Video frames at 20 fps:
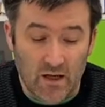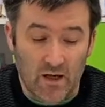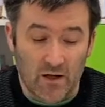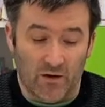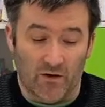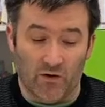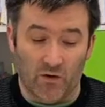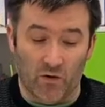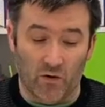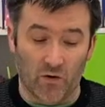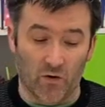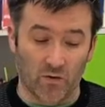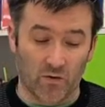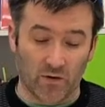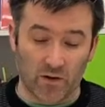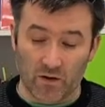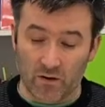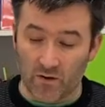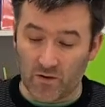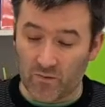So
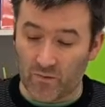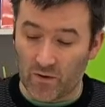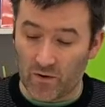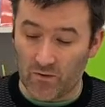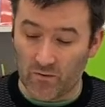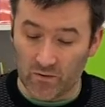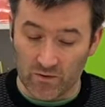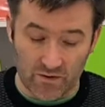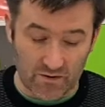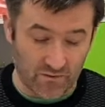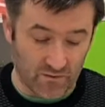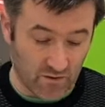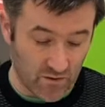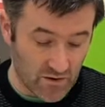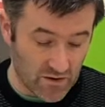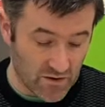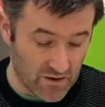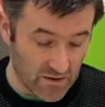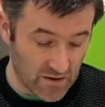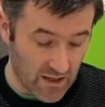the Usborne ones
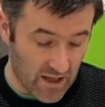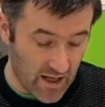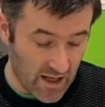first